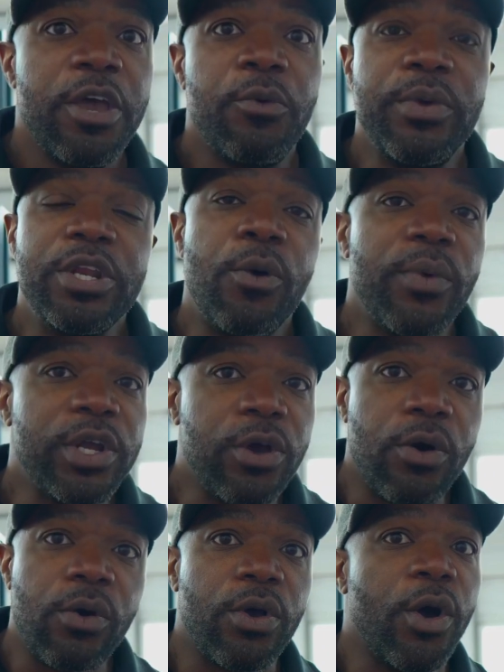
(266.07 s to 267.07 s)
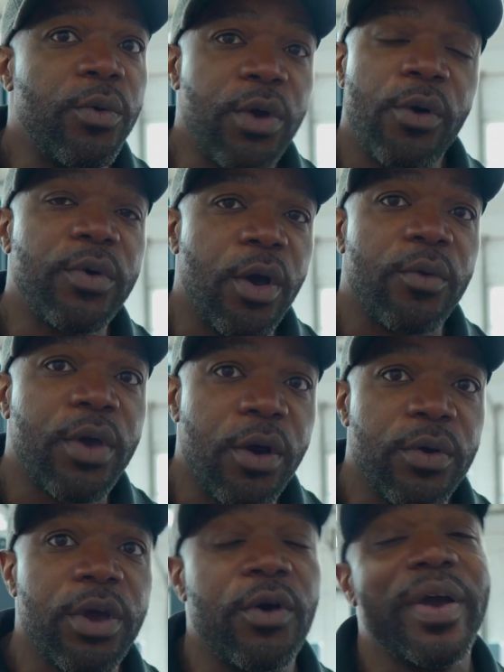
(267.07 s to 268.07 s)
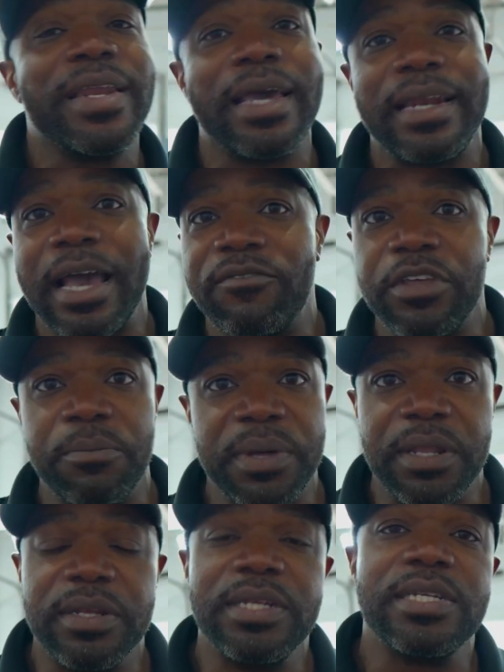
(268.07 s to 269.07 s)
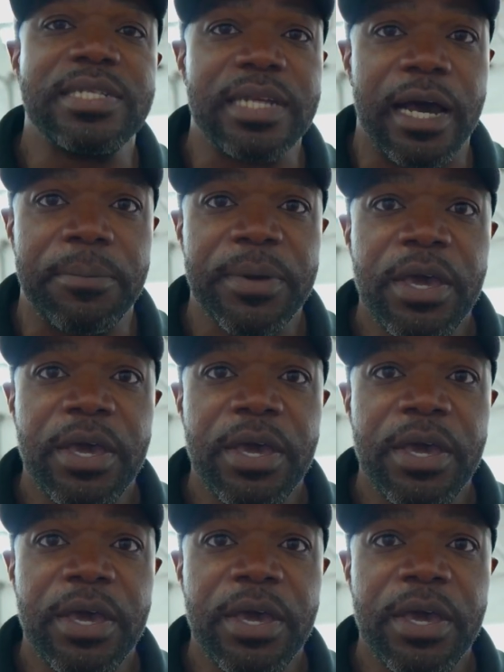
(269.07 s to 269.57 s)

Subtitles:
We don't want to go and not have the ability to stop,